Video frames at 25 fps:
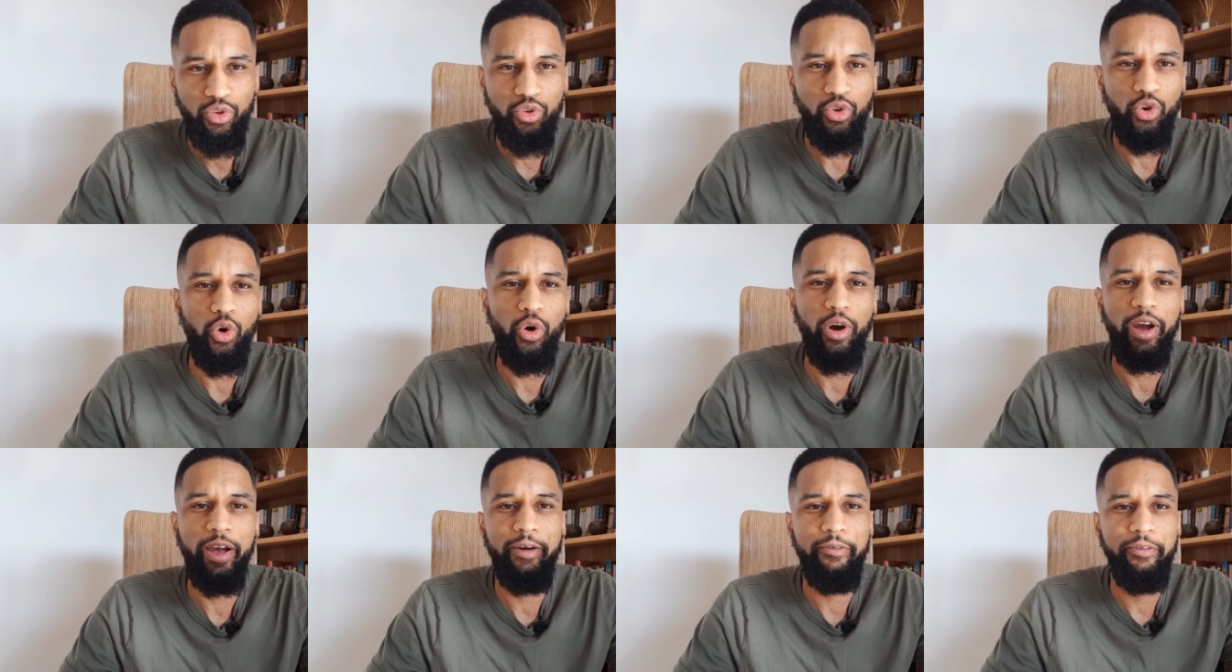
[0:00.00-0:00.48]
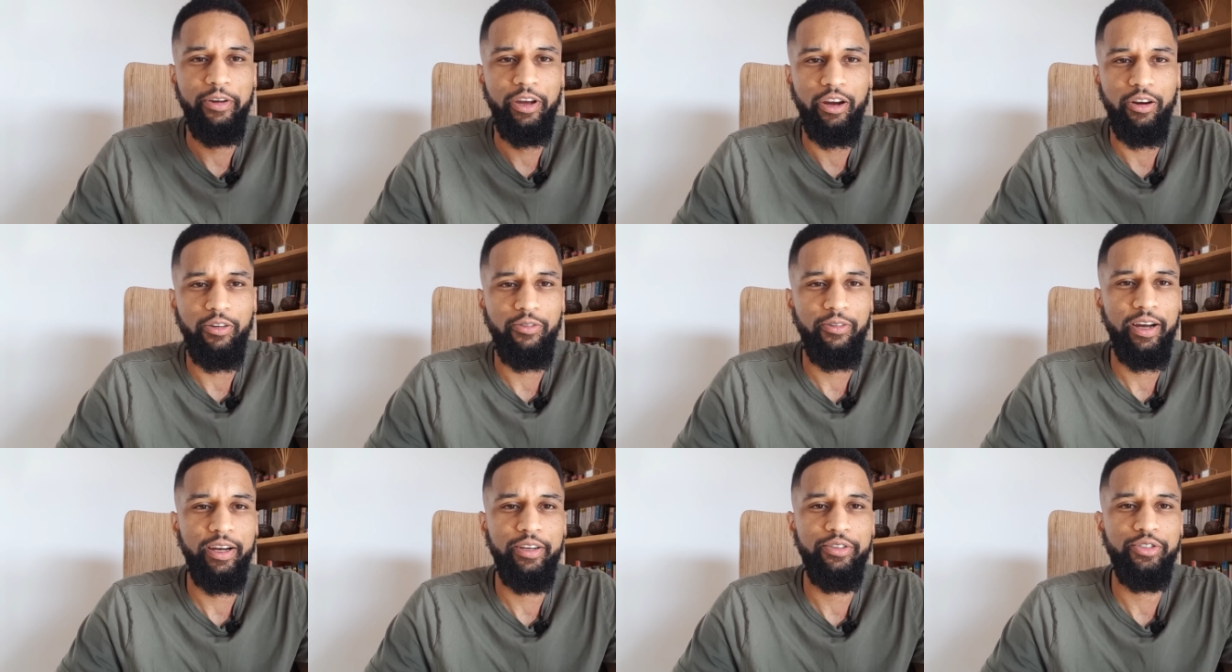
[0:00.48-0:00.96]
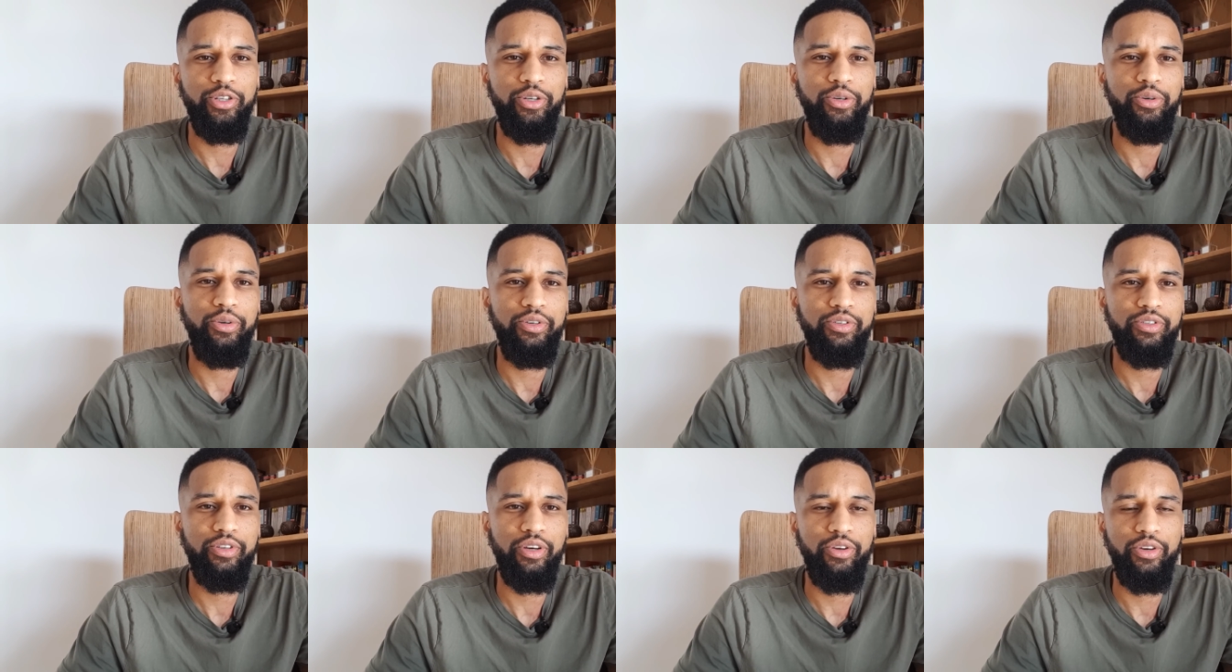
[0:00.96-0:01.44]
your area around
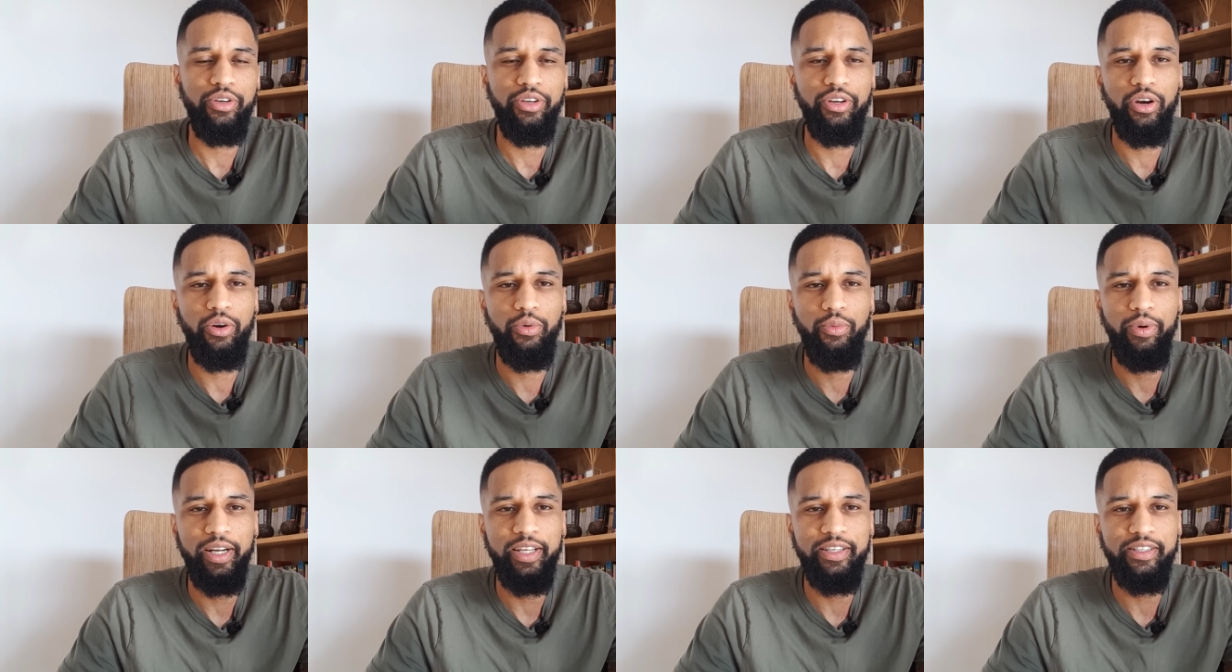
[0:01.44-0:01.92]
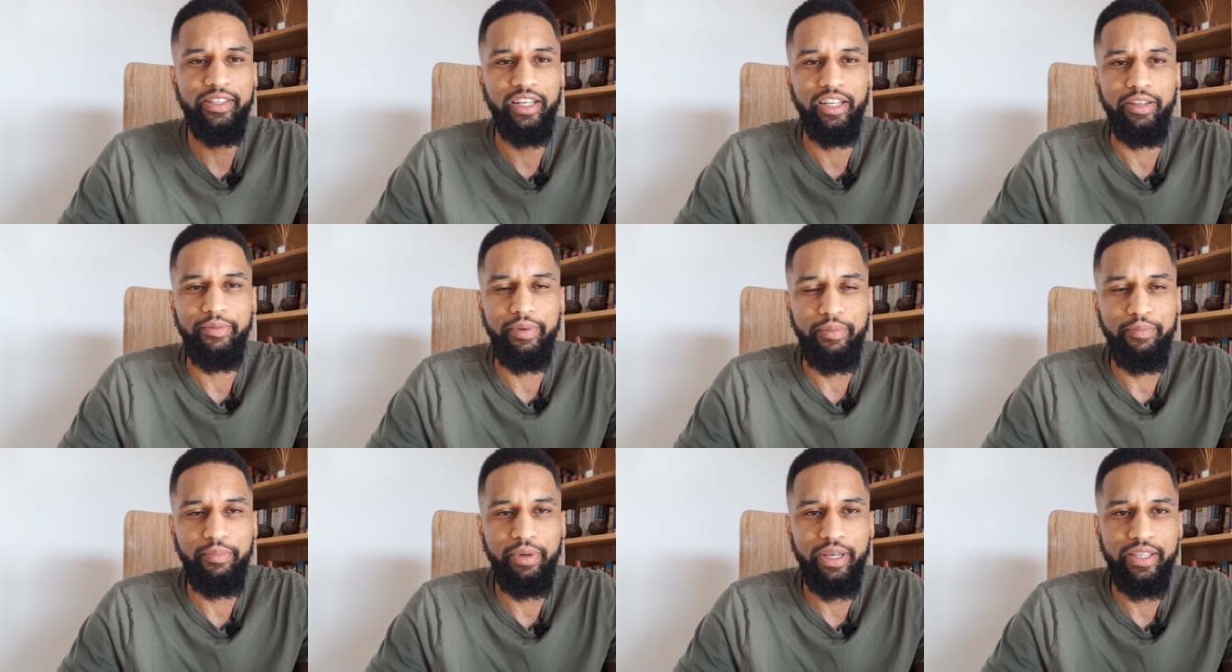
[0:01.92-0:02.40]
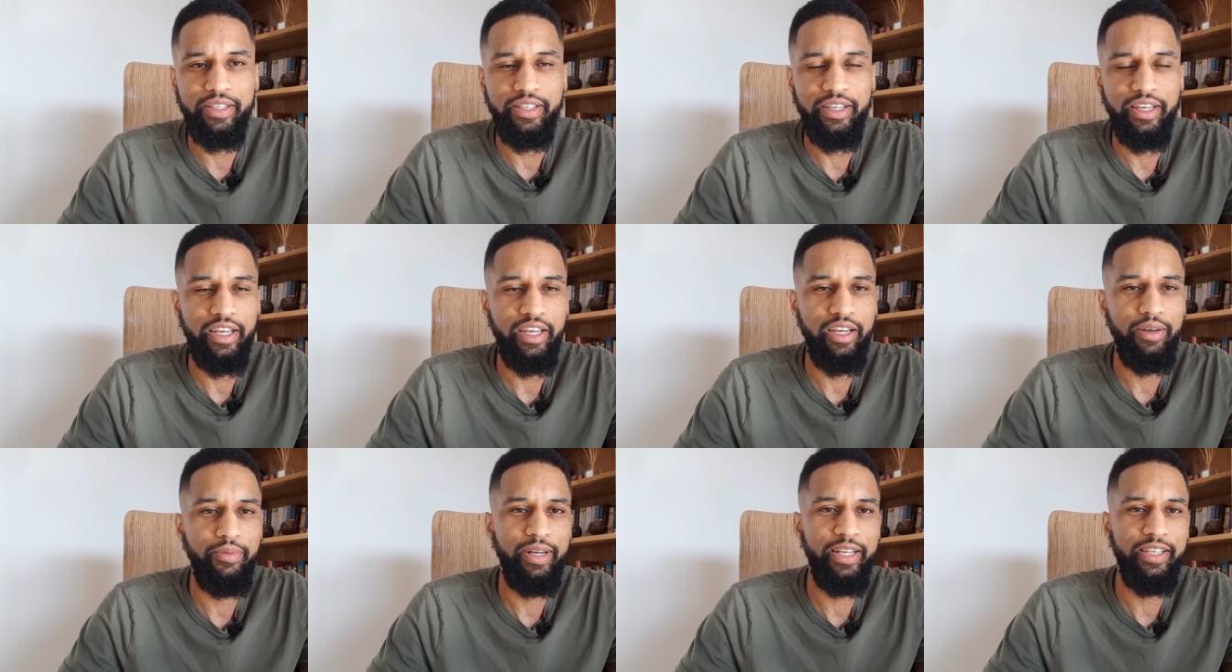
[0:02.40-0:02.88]
you, so you know when it's going to be
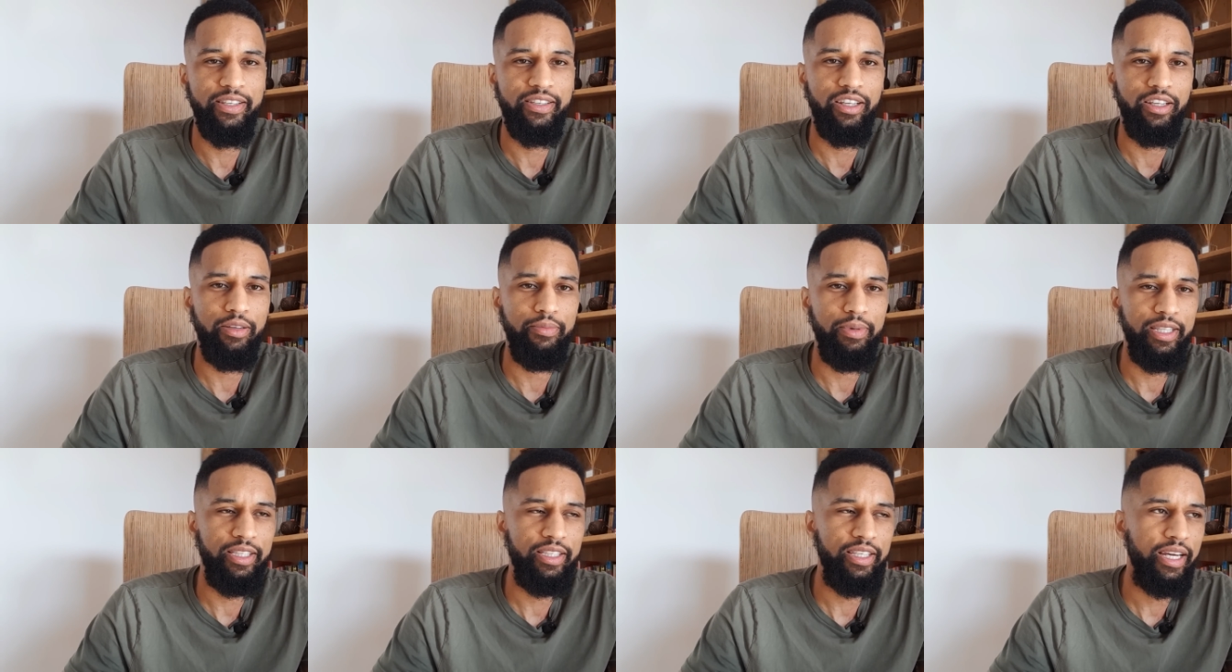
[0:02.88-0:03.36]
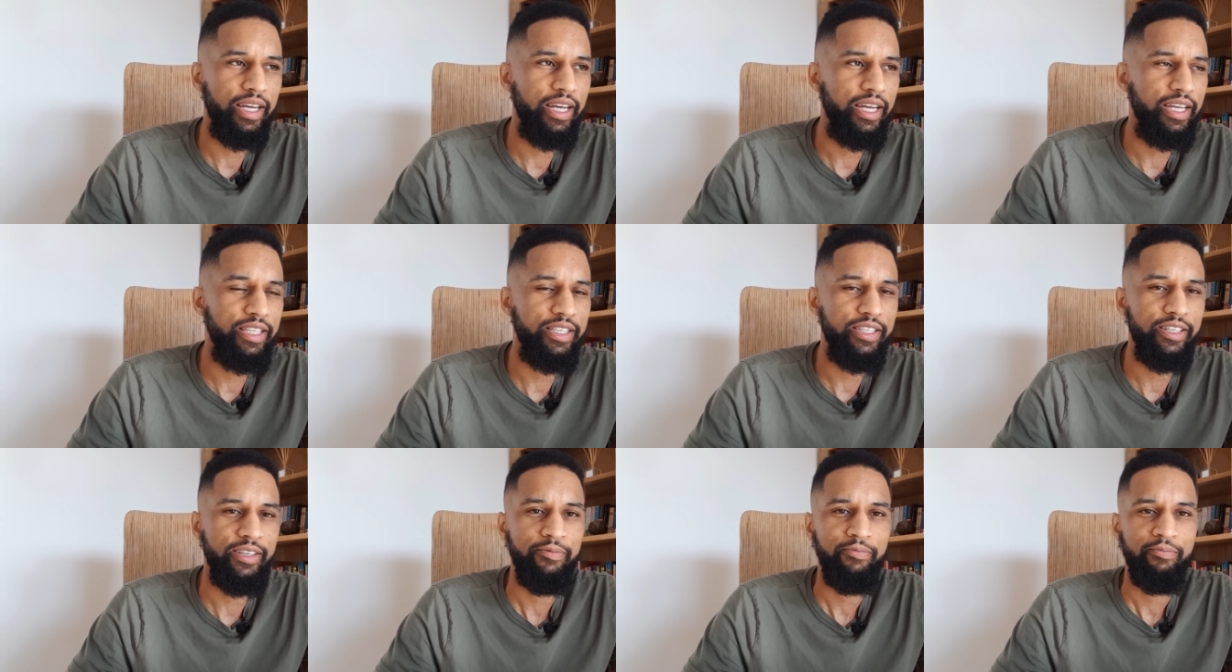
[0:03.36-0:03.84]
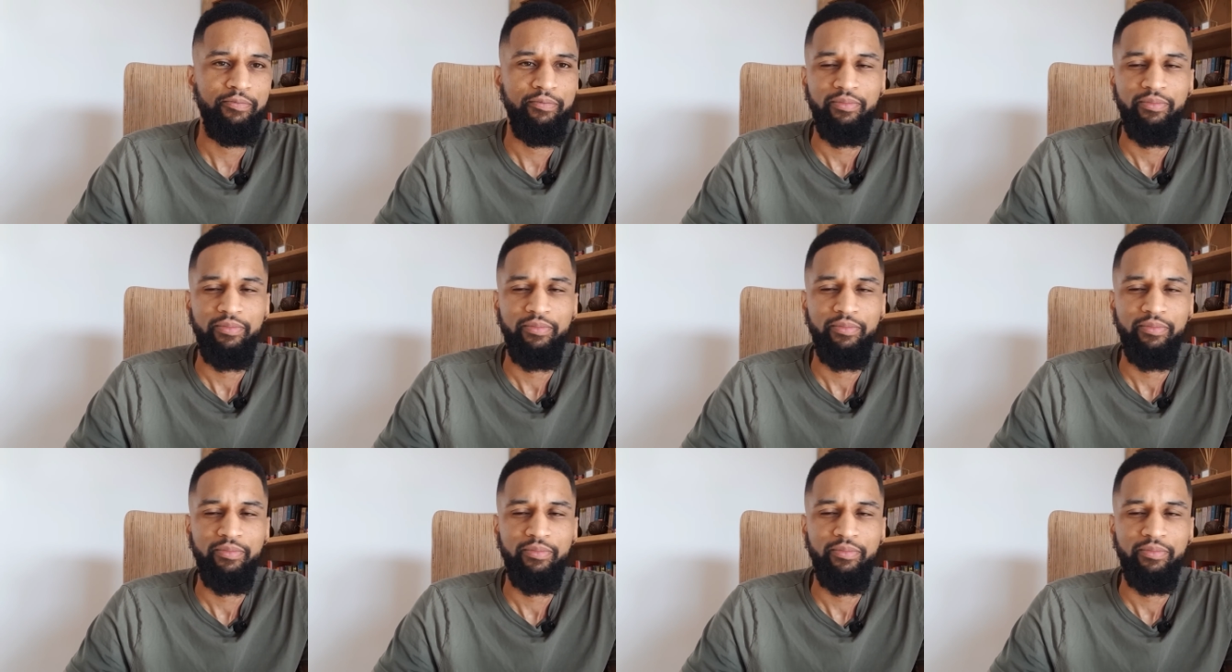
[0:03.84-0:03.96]
busy, when it's going to be dead,